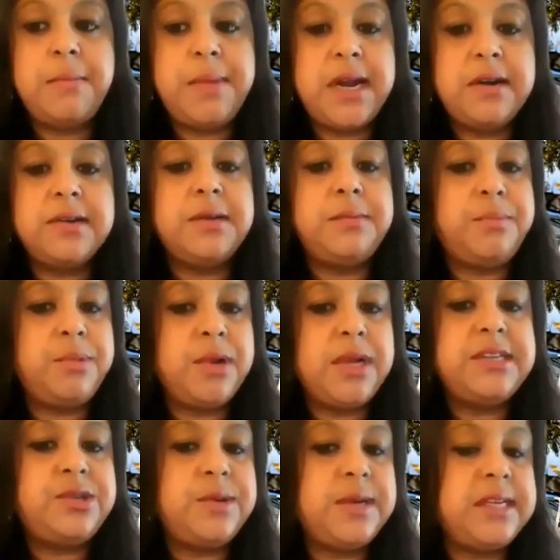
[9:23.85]
American
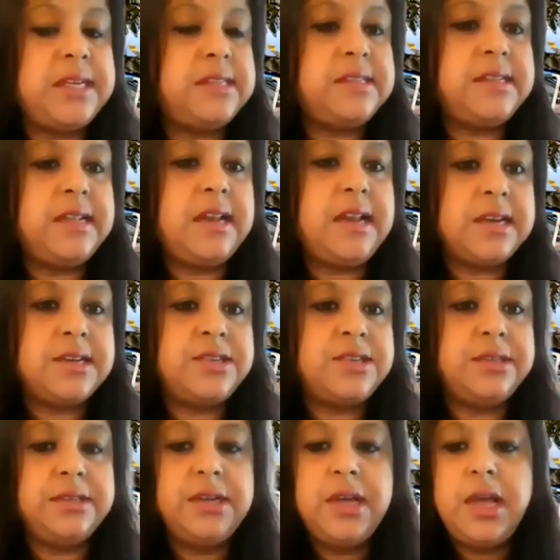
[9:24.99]
brain drain since the
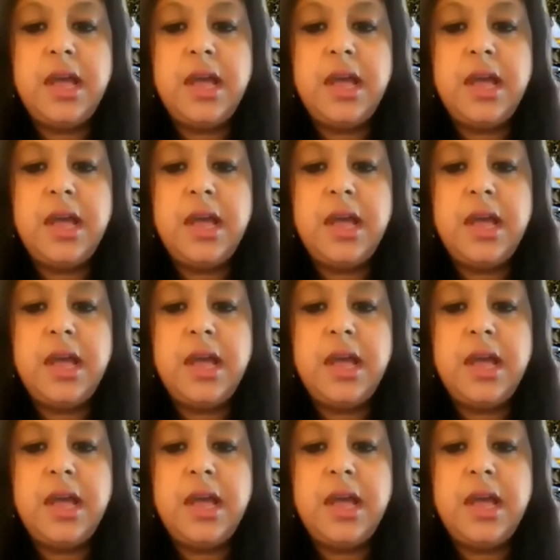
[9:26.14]
election